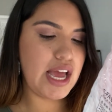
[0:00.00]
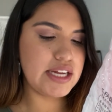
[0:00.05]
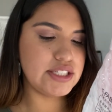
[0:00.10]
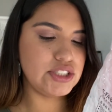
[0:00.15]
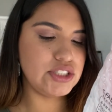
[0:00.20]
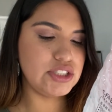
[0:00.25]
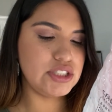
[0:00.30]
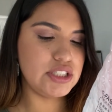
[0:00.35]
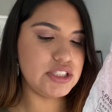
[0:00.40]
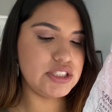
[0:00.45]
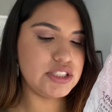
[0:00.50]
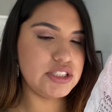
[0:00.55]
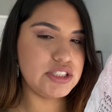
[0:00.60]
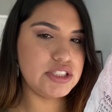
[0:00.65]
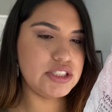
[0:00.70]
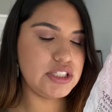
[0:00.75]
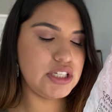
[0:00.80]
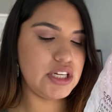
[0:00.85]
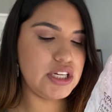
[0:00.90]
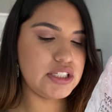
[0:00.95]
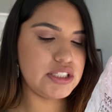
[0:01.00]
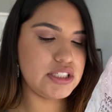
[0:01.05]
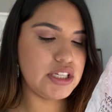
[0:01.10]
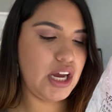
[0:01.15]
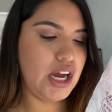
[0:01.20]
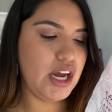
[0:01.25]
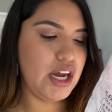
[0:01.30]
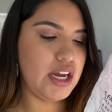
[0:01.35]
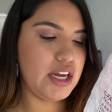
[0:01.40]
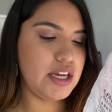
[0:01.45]
Adjust
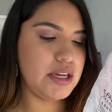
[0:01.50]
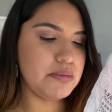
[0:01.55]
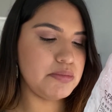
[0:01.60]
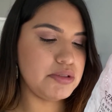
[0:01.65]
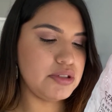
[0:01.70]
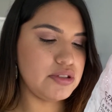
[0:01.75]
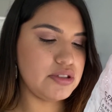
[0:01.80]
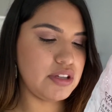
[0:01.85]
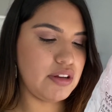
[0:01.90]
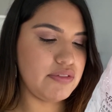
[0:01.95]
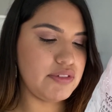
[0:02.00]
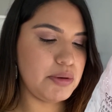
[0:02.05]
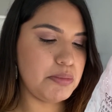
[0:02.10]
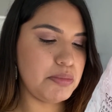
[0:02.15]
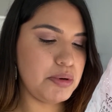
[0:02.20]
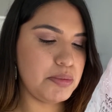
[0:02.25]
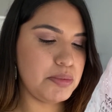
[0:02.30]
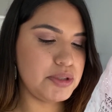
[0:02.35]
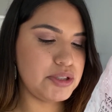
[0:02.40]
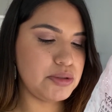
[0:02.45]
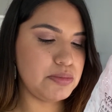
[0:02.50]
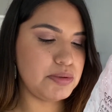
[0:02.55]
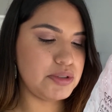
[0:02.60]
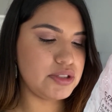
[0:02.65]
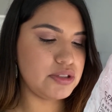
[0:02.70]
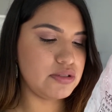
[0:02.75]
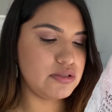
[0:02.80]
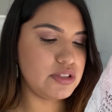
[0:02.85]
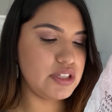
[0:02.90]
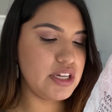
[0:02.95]
time to soften boba to
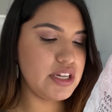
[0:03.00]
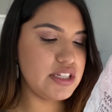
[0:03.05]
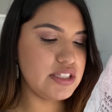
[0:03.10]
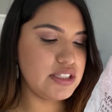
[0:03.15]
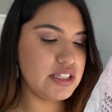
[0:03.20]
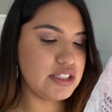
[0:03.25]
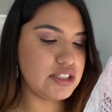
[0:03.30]
personal taste.